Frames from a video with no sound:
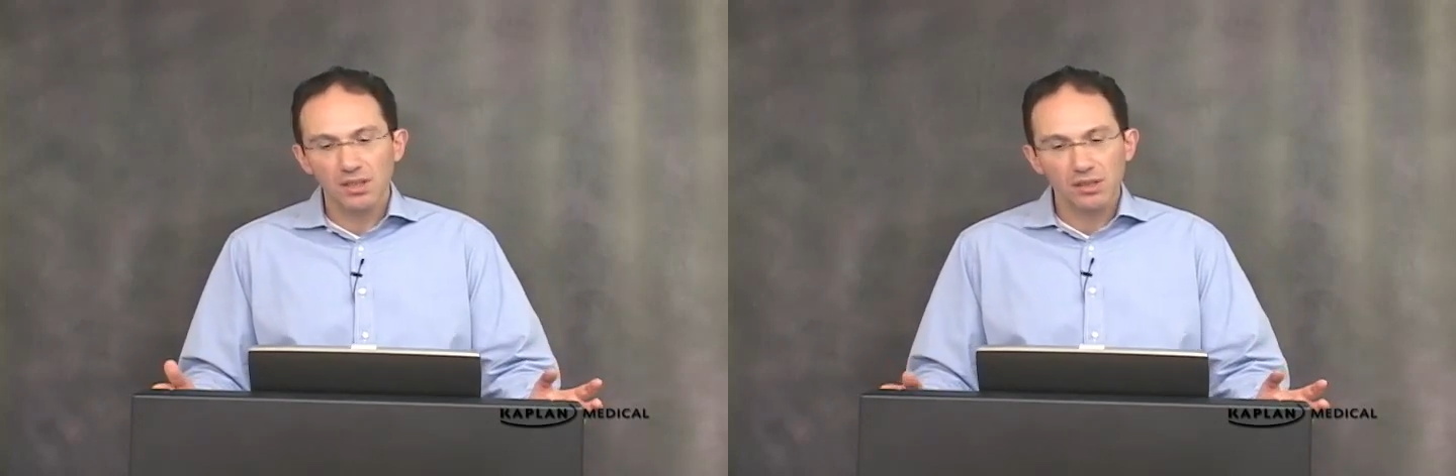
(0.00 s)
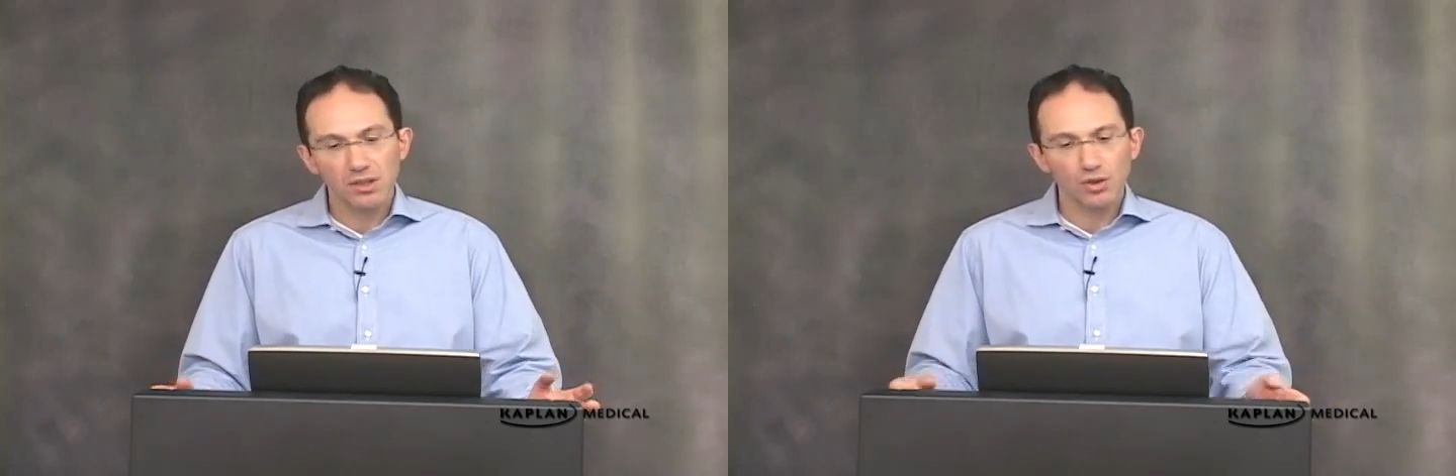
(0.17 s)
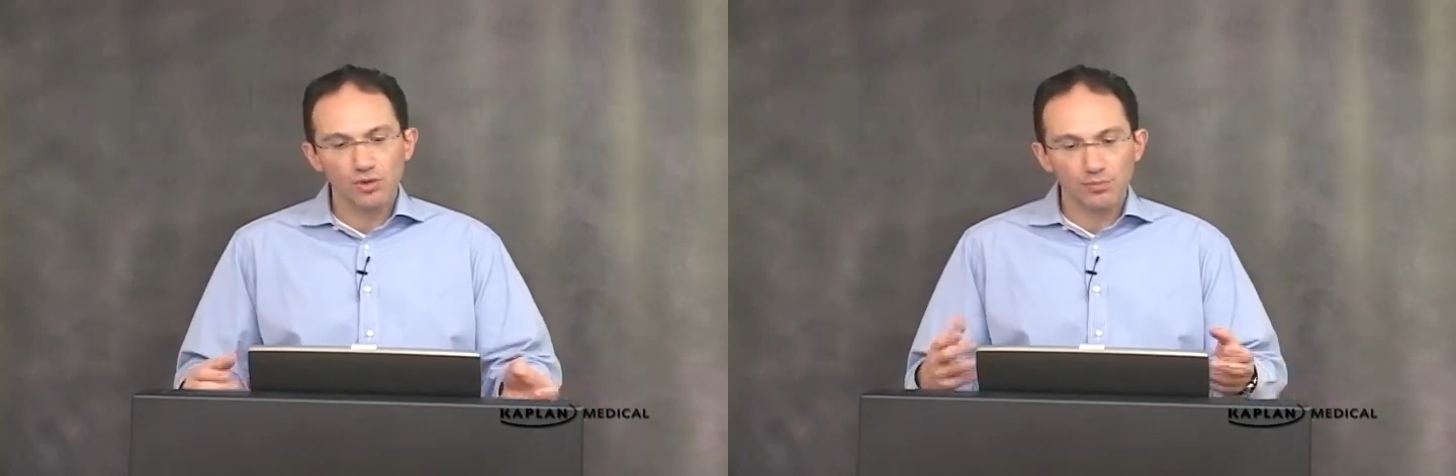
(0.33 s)

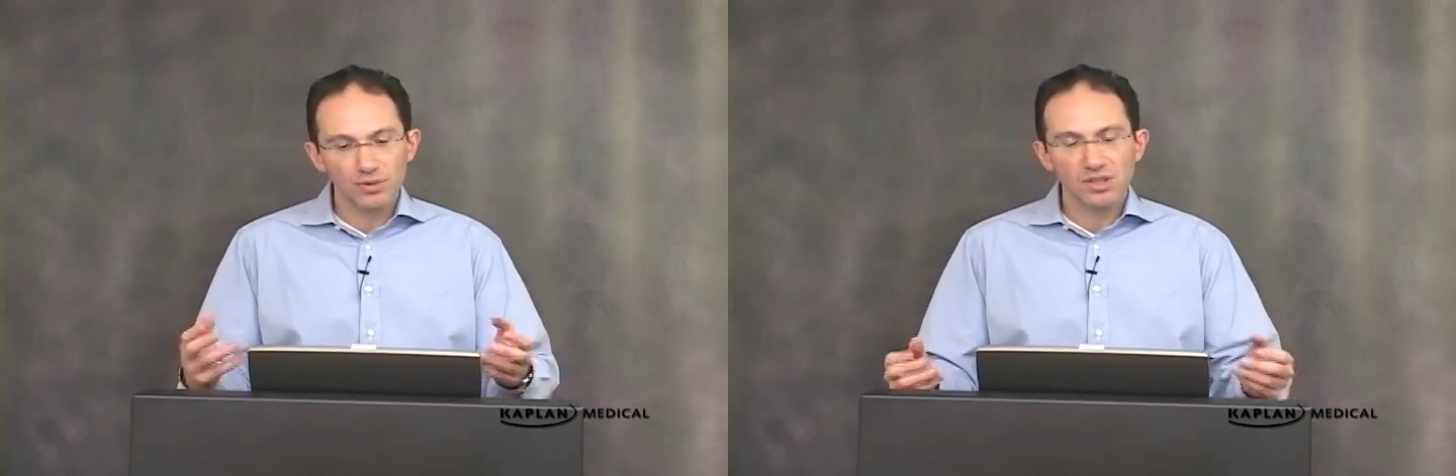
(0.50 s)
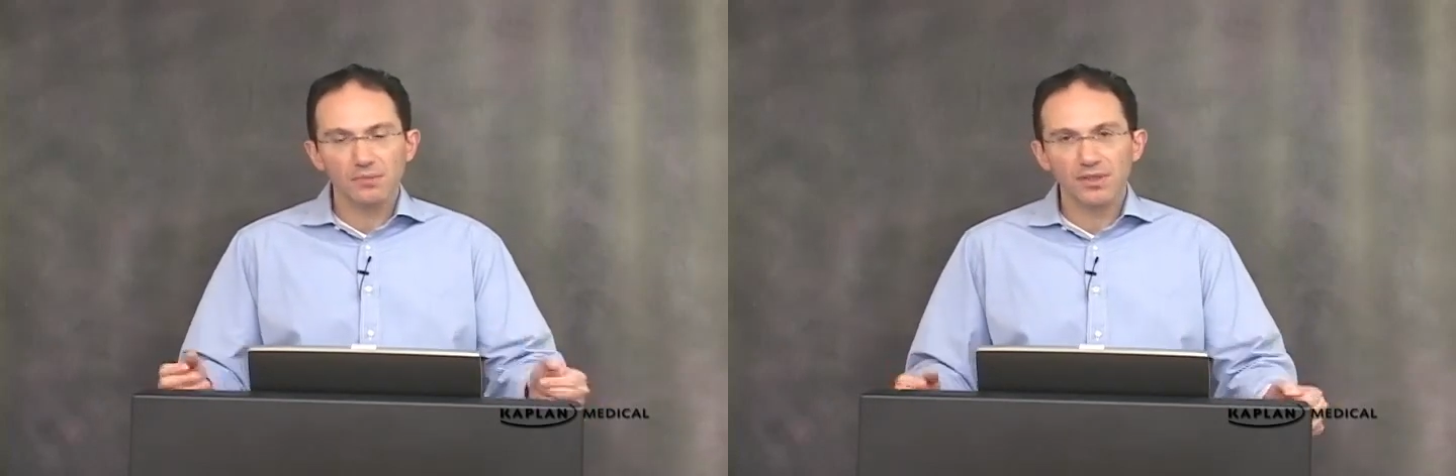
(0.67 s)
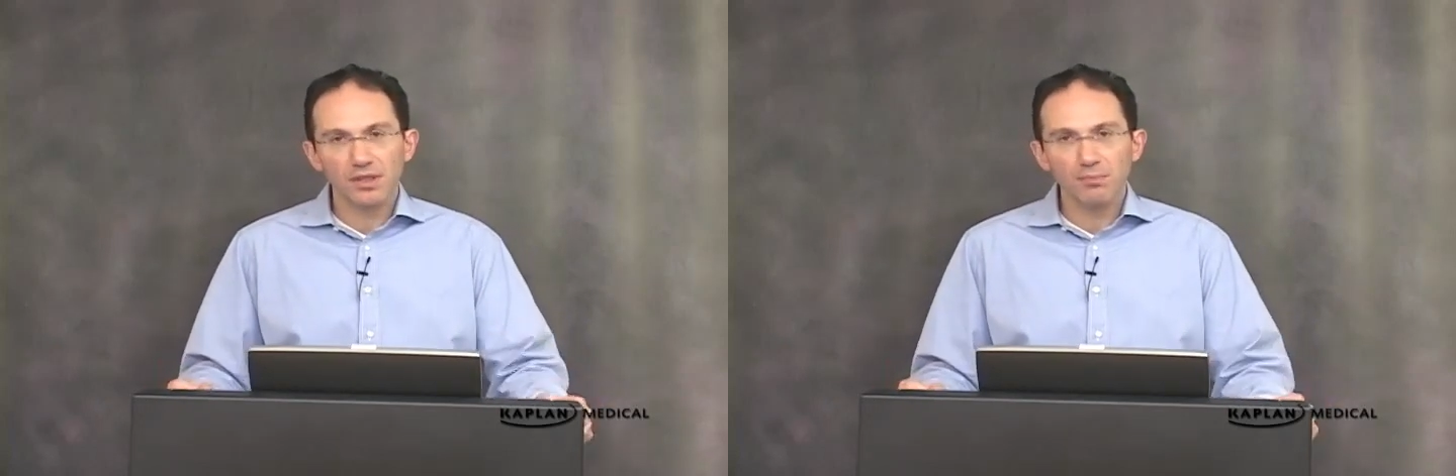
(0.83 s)
You put
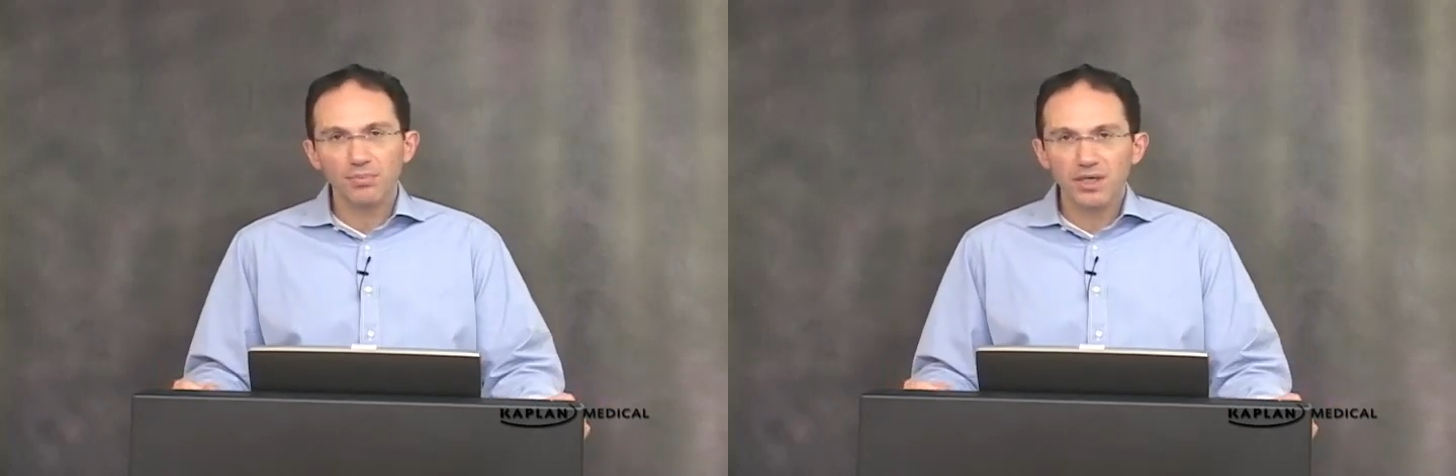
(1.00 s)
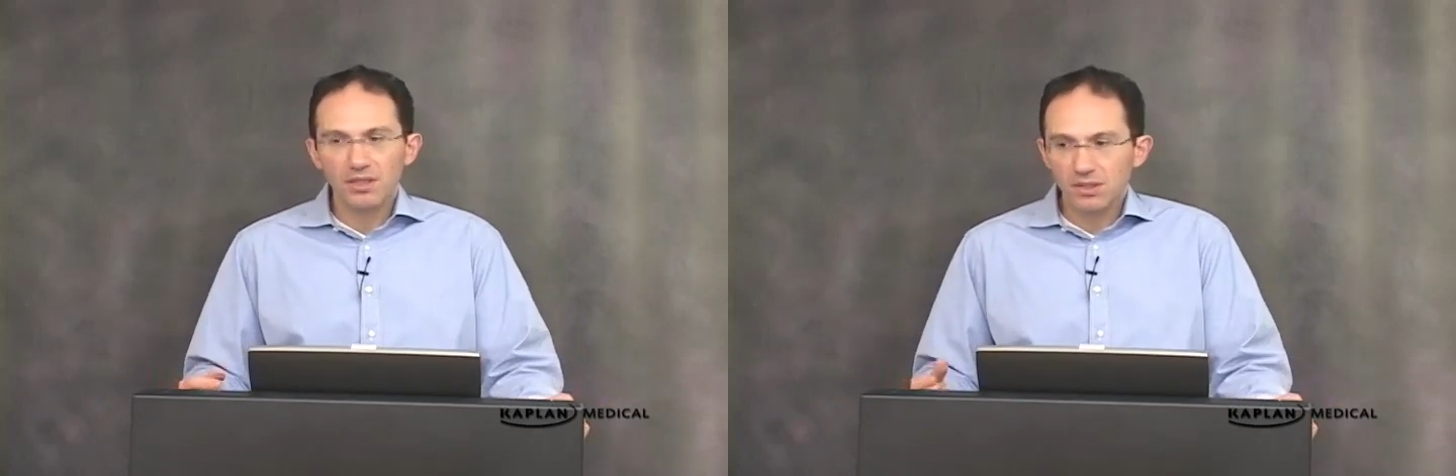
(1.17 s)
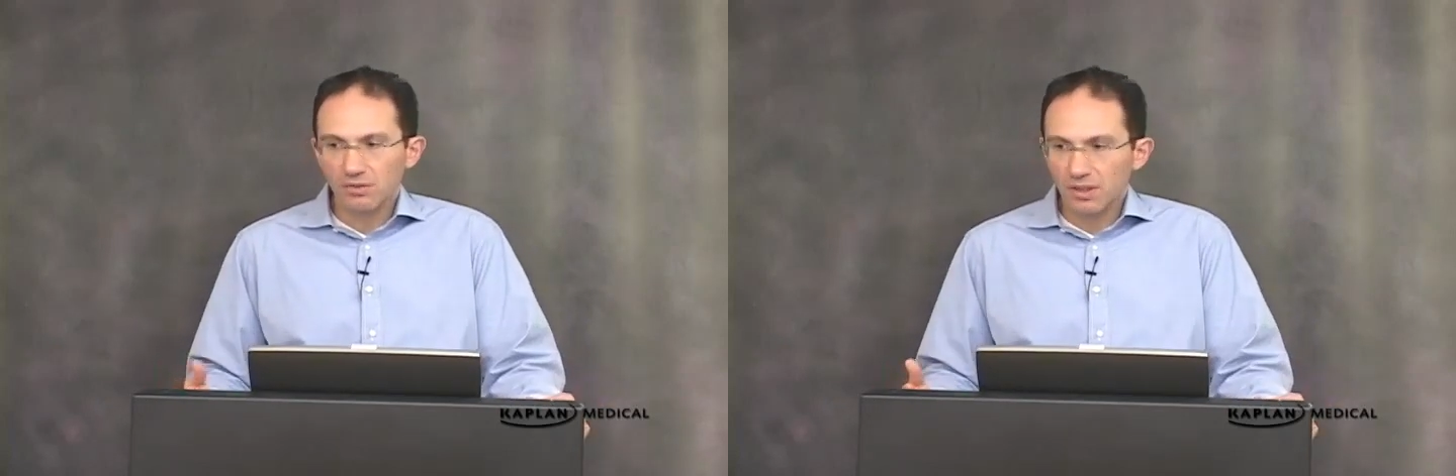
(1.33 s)
somebody on prednisone,